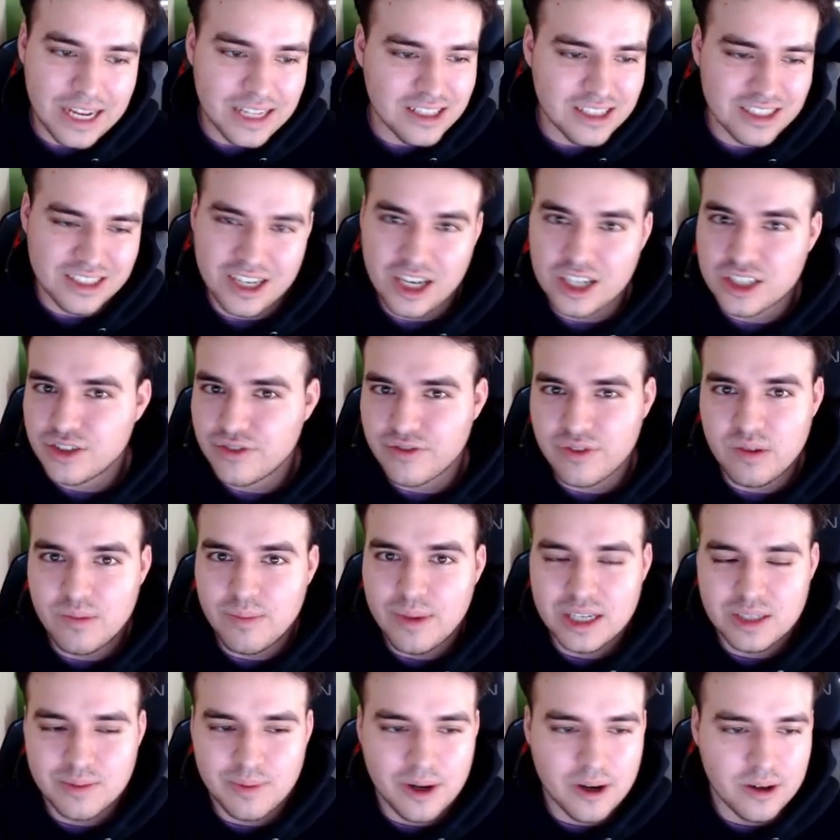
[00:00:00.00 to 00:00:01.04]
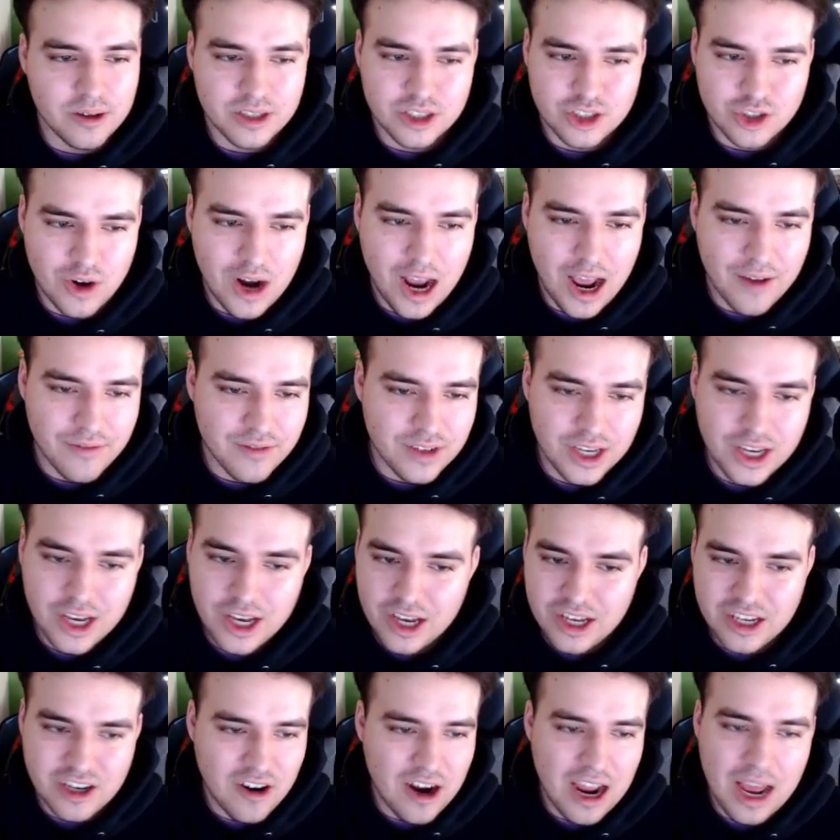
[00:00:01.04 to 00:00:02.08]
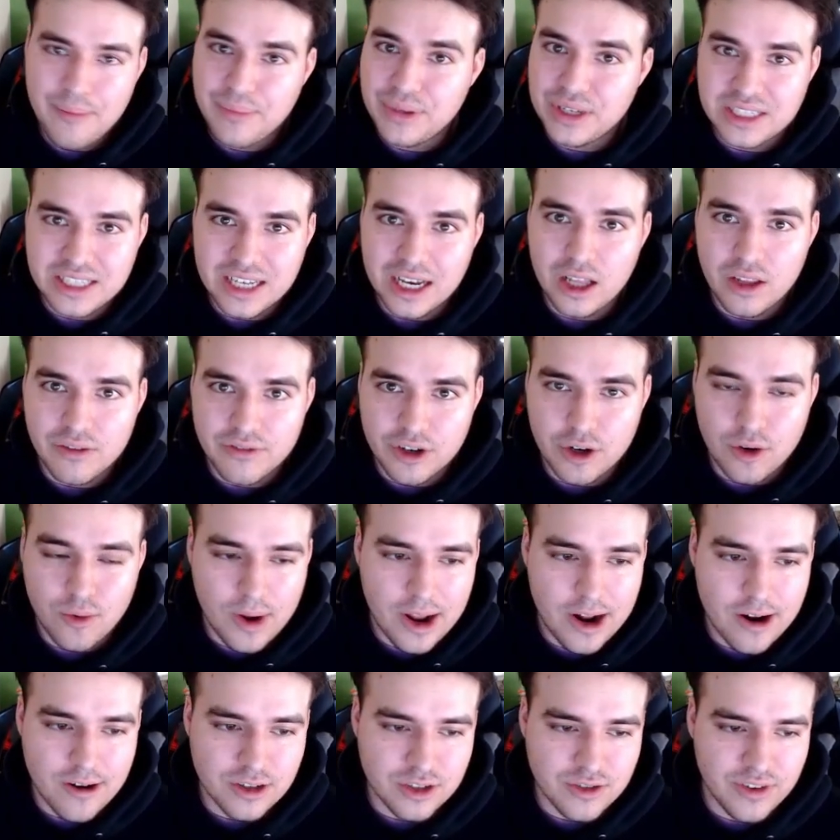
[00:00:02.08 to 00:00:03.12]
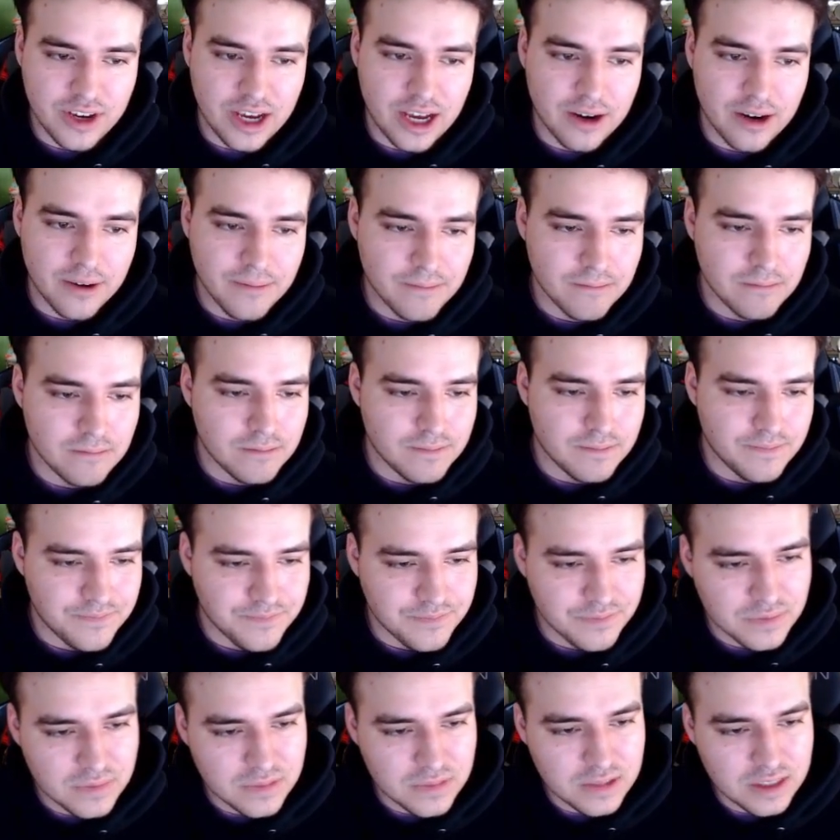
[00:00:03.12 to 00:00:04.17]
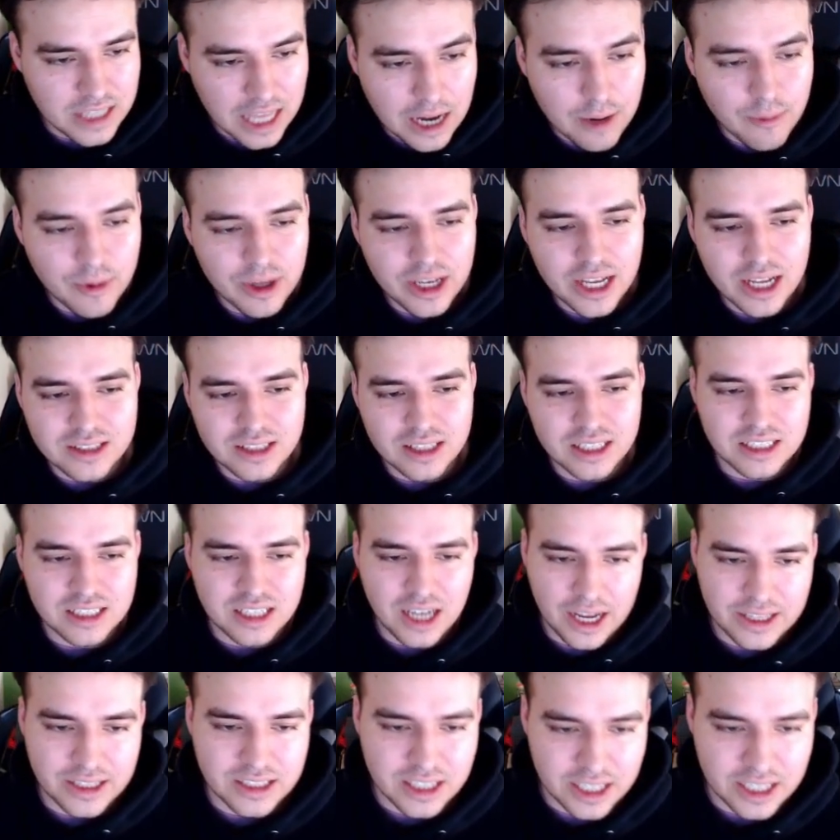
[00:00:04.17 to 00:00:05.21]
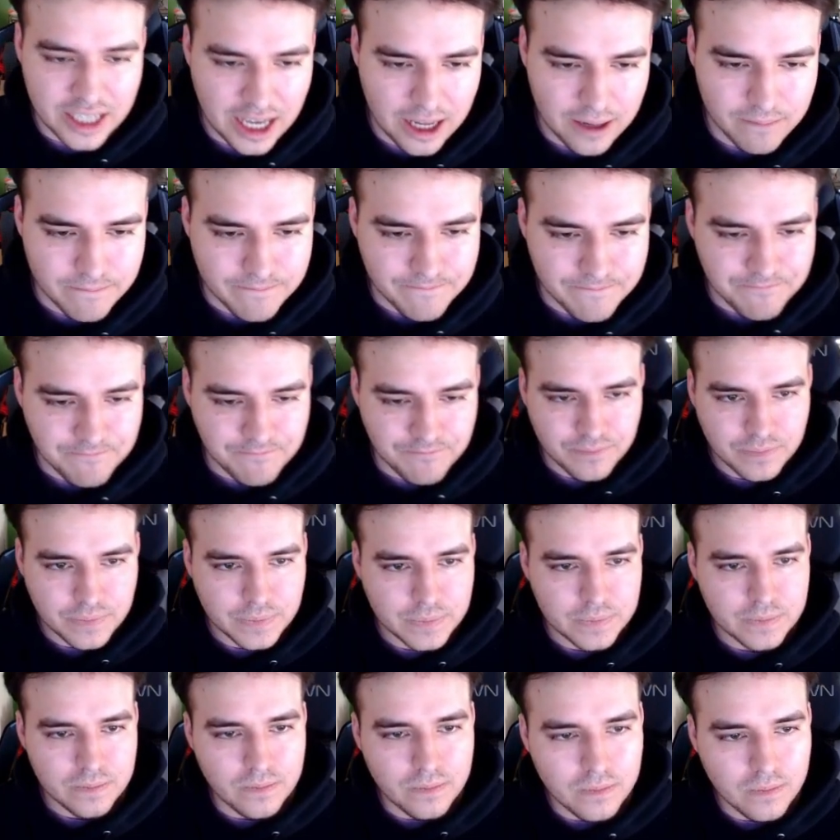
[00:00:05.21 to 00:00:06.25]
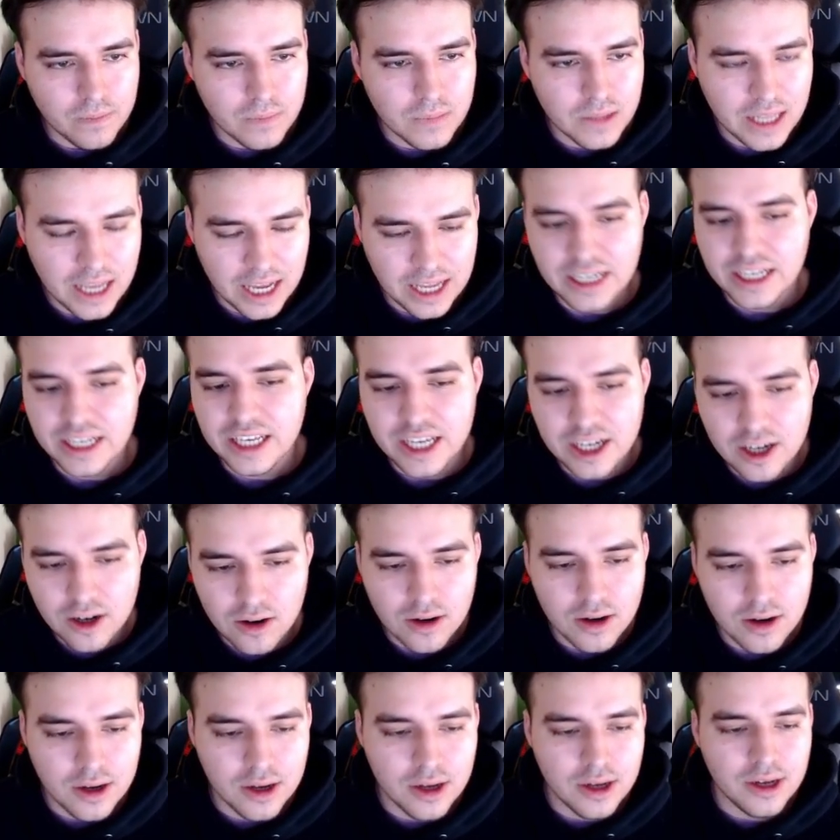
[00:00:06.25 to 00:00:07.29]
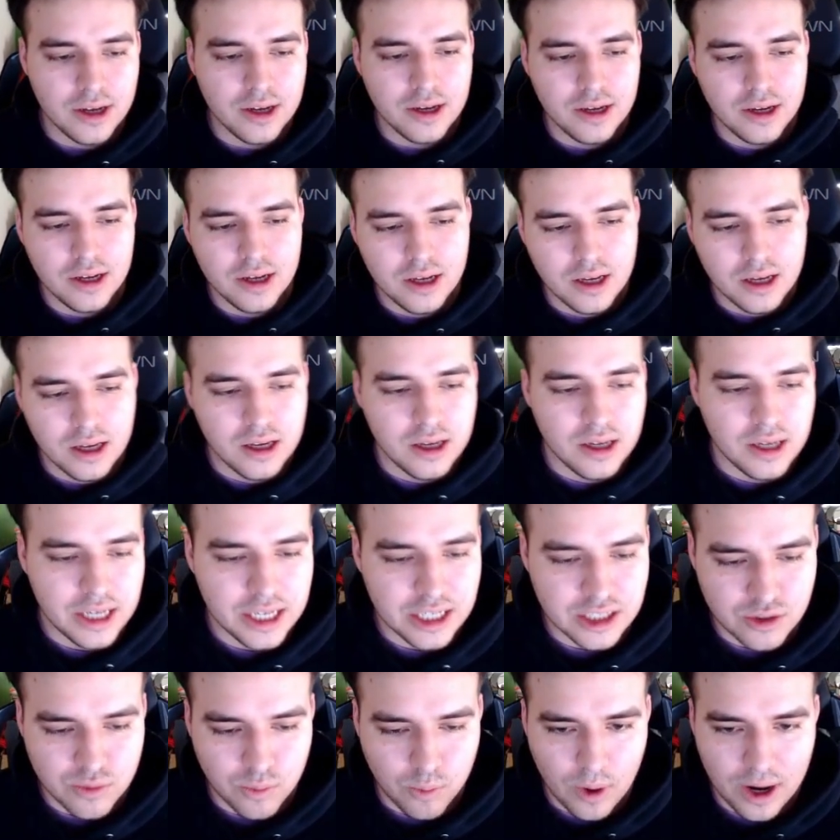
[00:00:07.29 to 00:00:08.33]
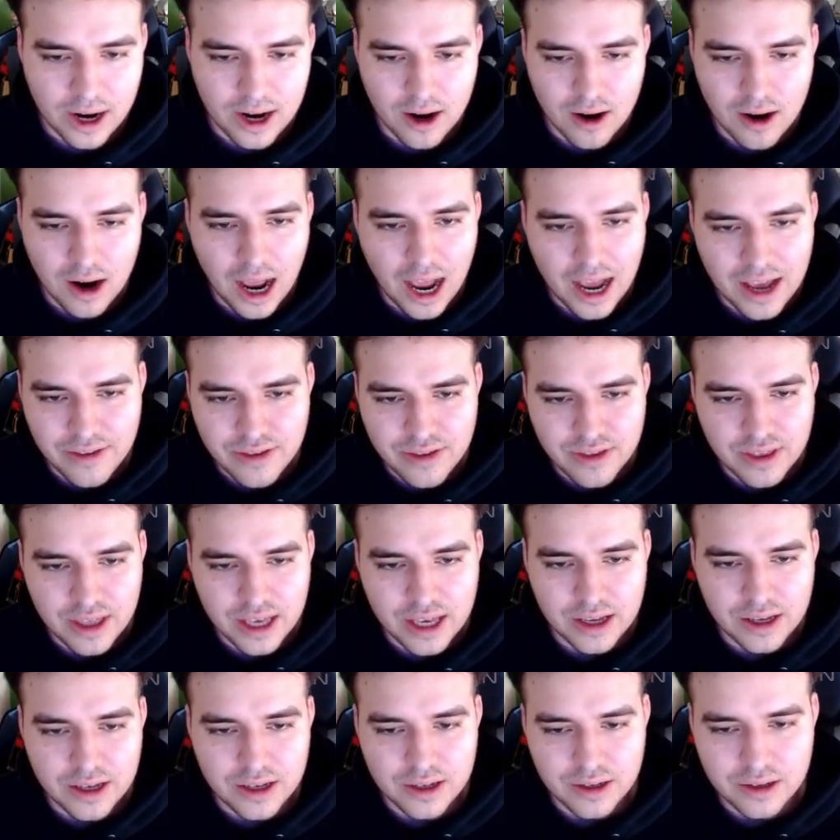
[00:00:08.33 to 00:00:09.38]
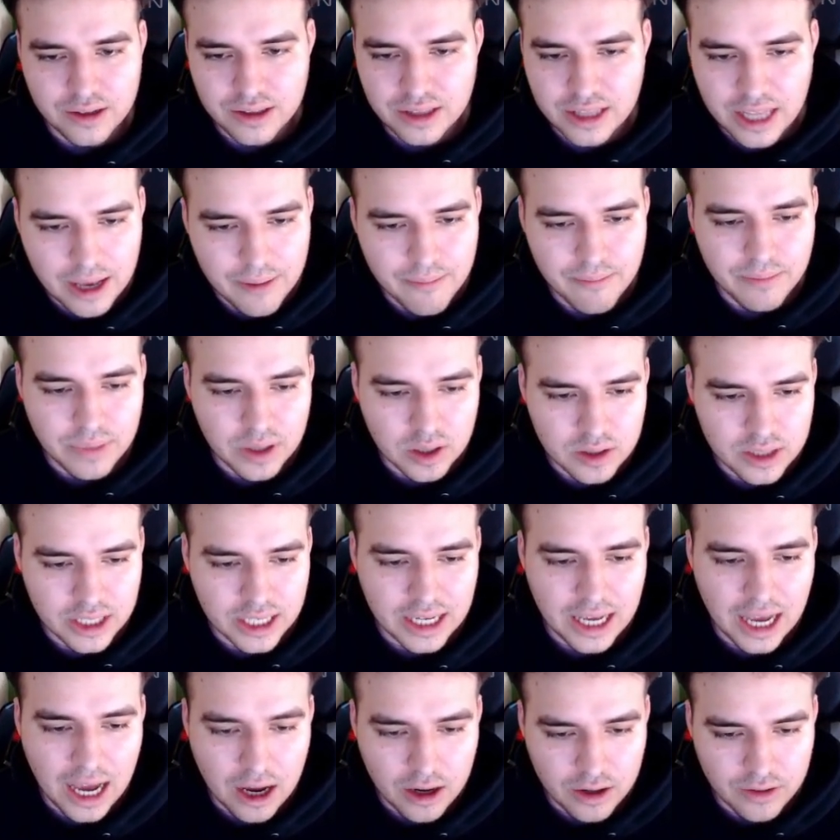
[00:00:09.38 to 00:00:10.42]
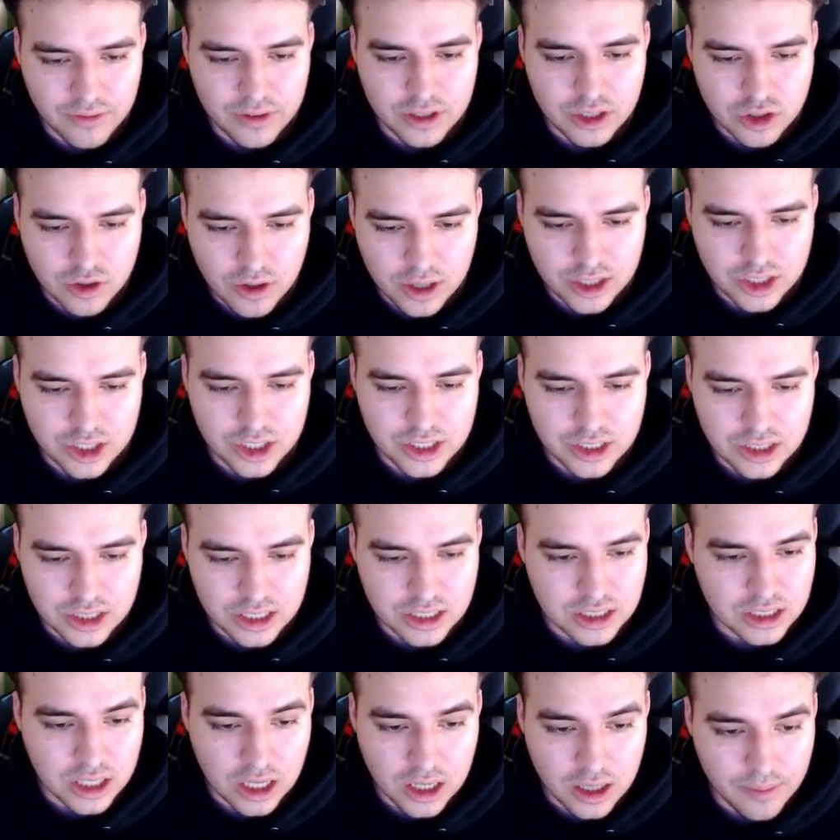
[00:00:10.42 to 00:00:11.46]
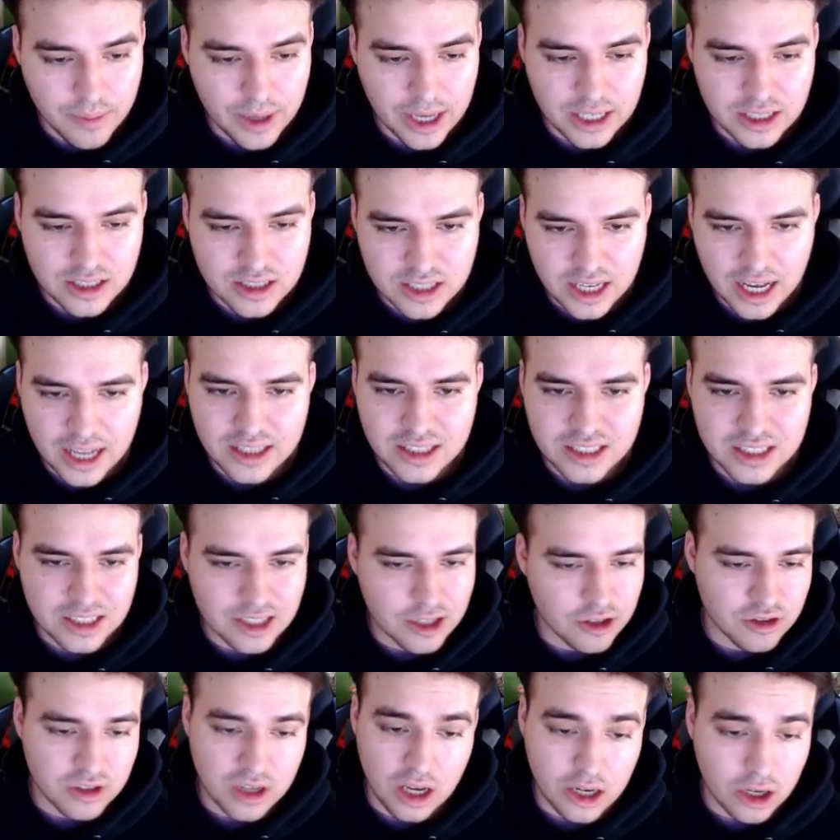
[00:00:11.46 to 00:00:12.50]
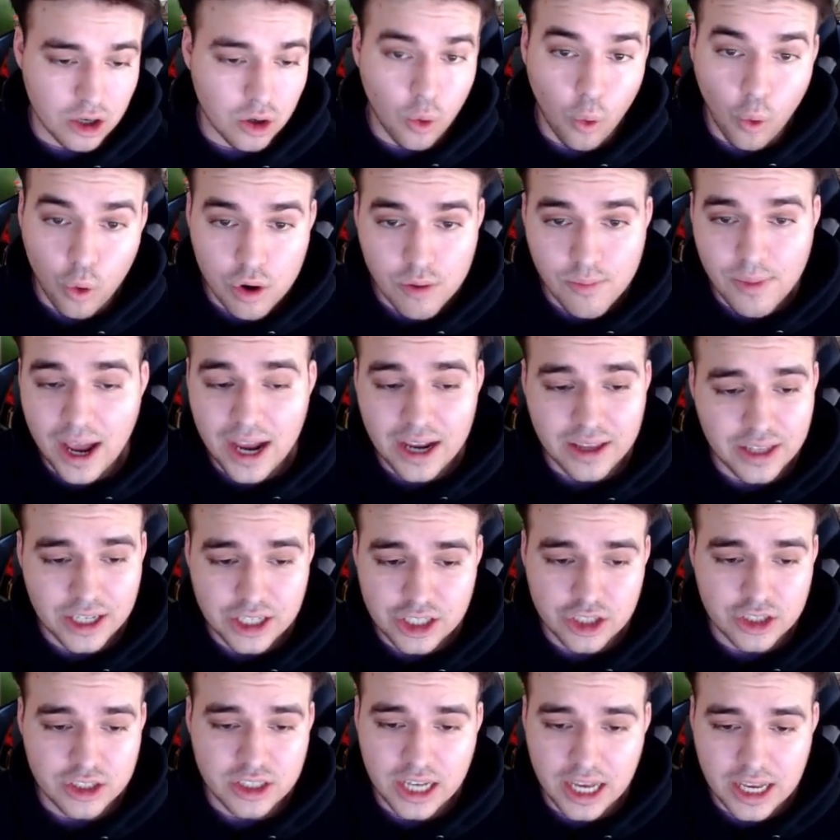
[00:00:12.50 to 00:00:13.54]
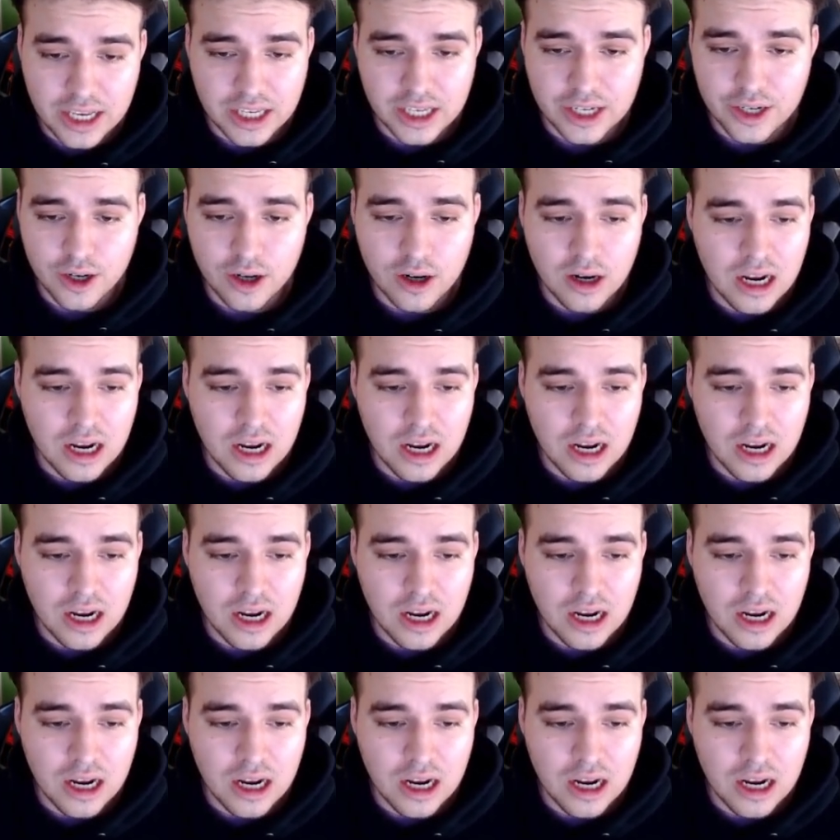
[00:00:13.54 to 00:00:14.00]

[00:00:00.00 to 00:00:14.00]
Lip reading: discussion for the best player in this draft. You're happy as hell if you're a Raiders fan. Then we get to the Titans again. And here is where I think them building out of the trenches is going to make sense. There's not a quarterback they should take here.